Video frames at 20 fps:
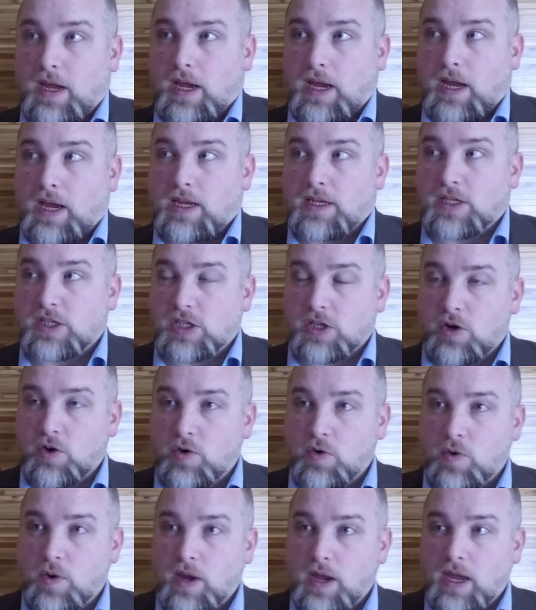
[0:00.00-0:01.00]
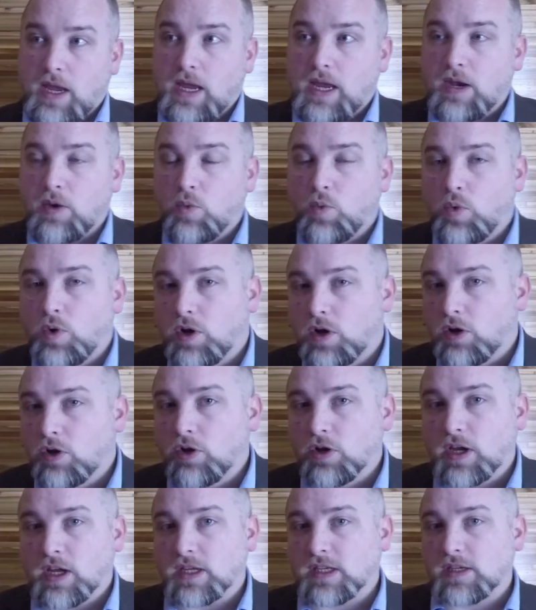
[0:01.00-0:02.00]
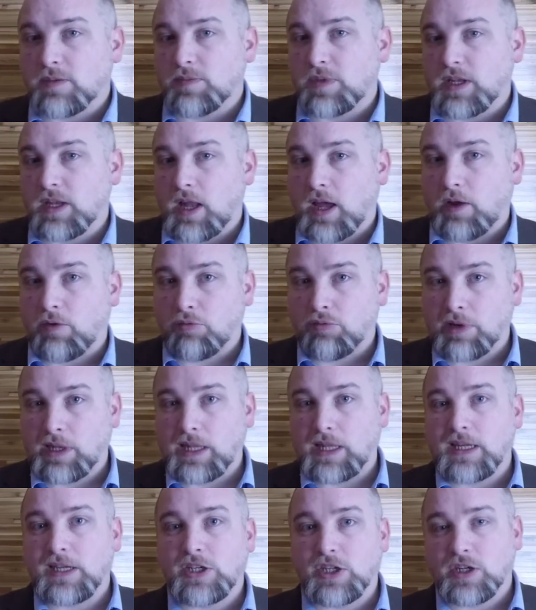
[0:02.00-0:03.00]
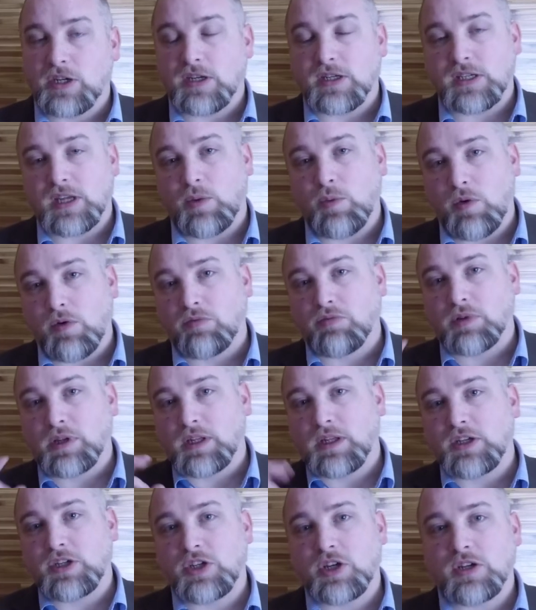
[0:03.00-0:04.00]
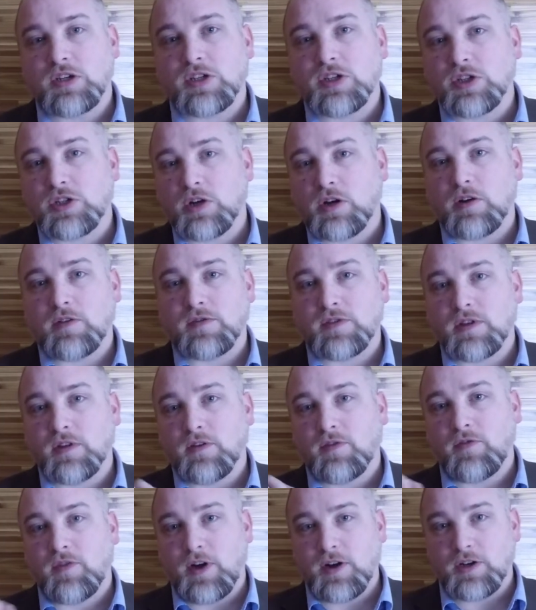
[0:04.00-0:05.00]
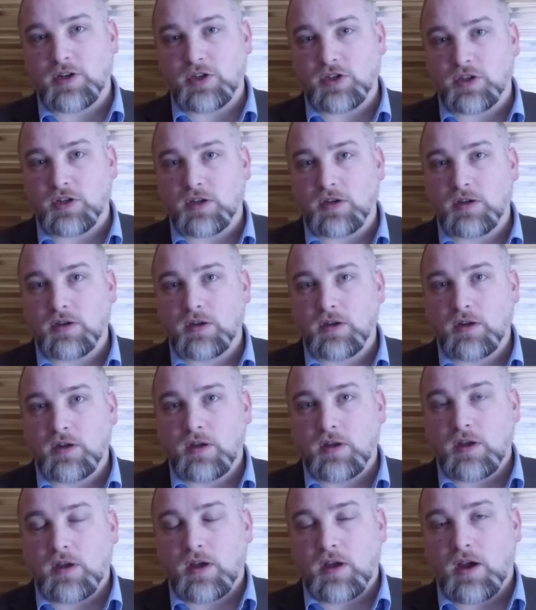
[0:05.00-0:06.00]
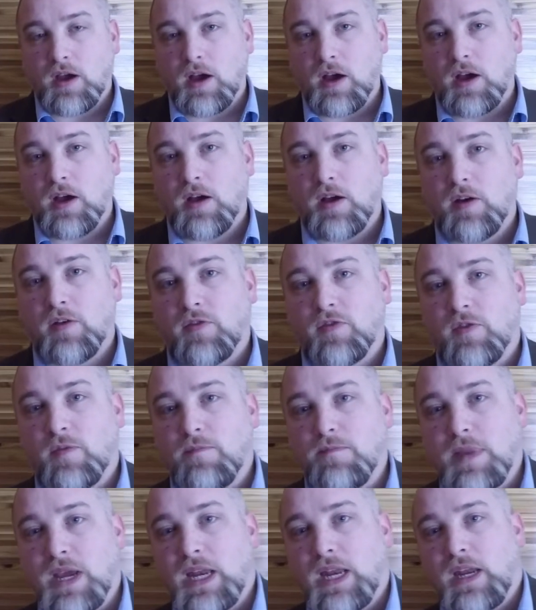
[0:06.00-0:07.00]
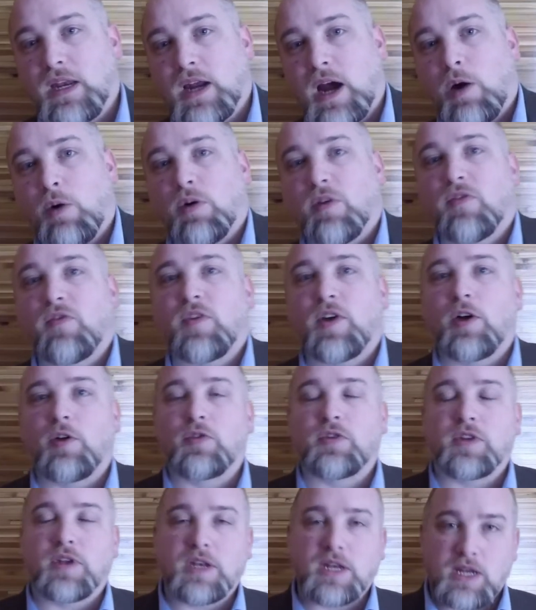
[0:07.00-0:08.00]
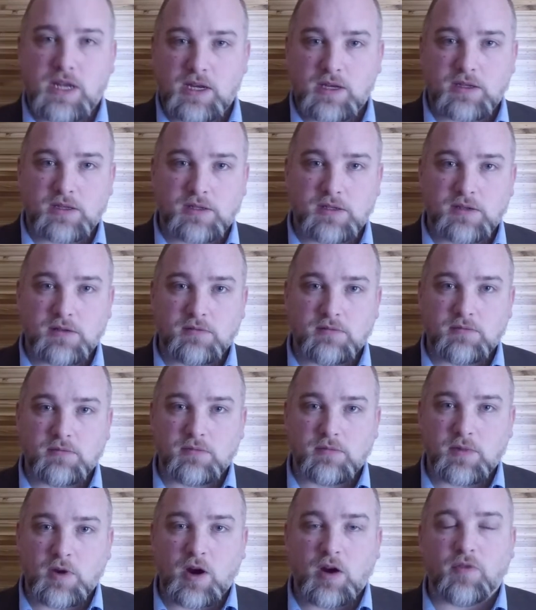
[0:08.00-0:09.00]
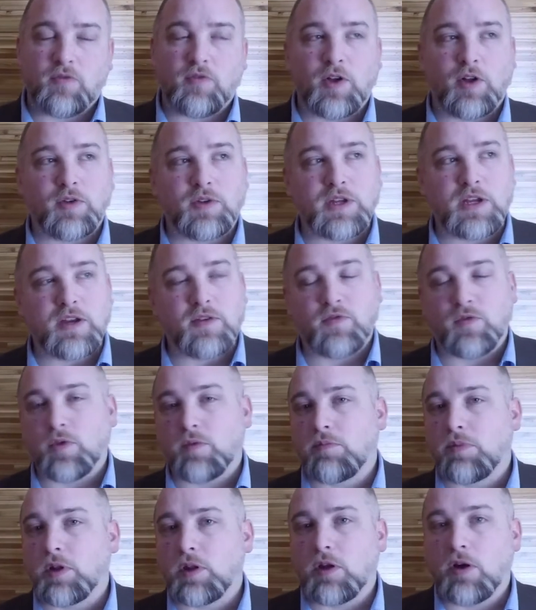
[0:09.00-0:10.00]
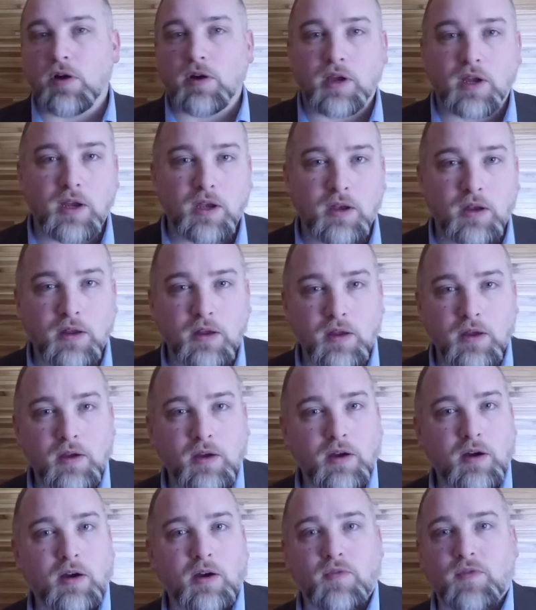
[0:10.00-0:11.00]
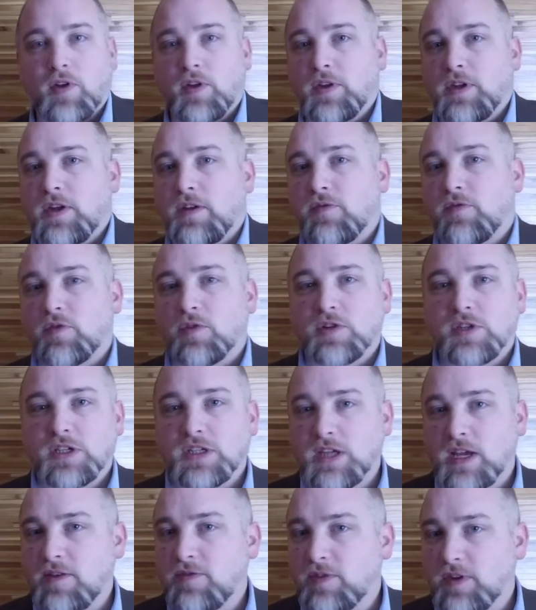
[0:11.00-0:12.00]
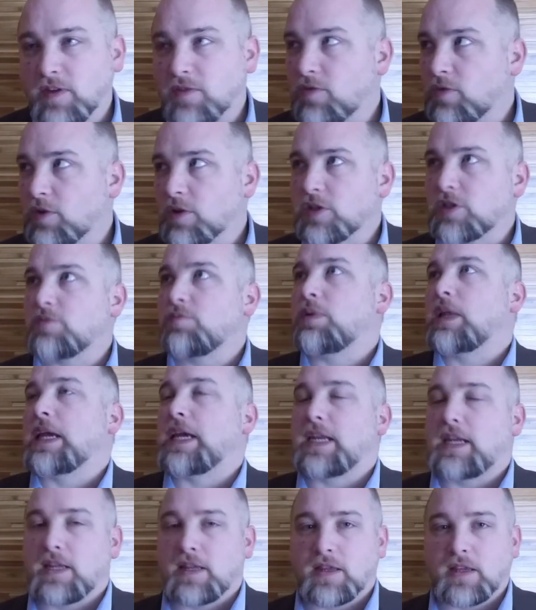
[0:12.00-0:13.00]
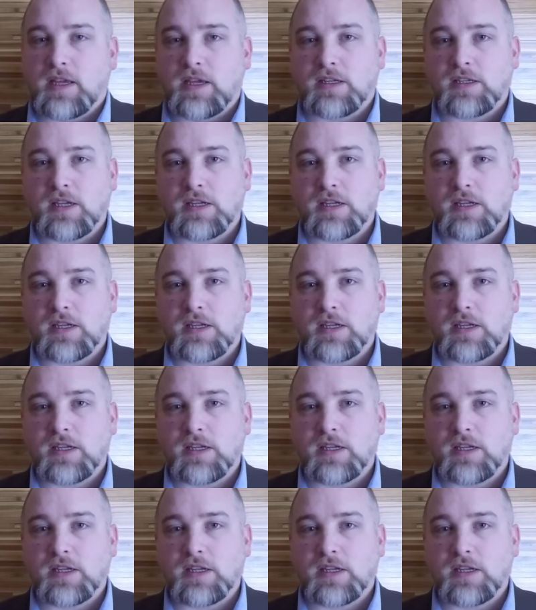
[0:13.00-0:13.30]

And so it would look at something like religion and say, well, religion serves the function of meeting our felt needs, our felt need for belonging, our felt need for safety, for explaining things.